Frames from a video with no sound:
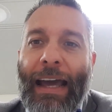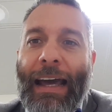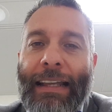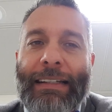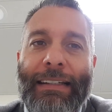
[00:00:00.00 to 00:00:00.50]

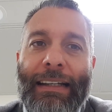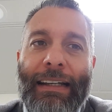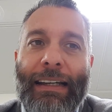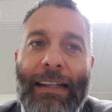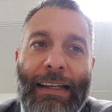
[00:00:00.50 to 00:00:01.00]
and
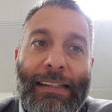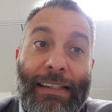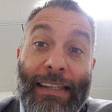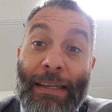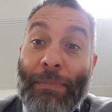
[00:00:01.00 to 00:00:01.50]

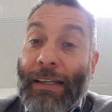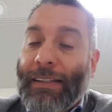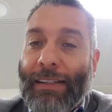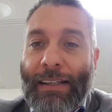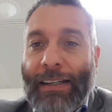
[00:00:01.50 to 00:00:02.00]
it's a team
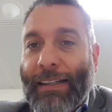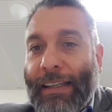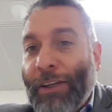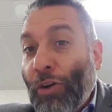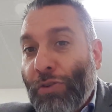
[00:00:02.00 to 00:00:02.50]

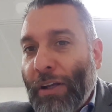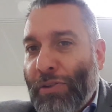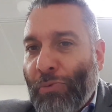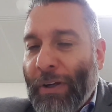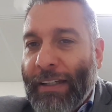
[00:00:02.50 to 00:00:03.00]
that knows
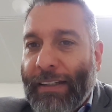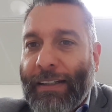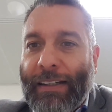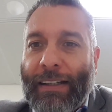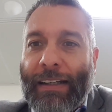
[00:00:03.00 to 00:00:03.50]
how to
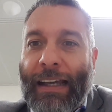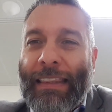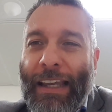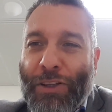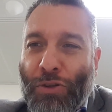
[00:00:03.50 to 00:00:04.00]
win,
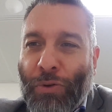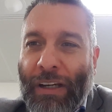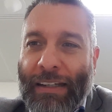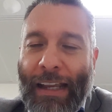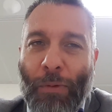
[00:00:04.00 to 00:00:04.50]
and they're
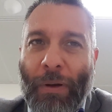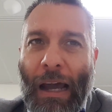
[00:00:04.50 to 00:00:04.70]
doing it now.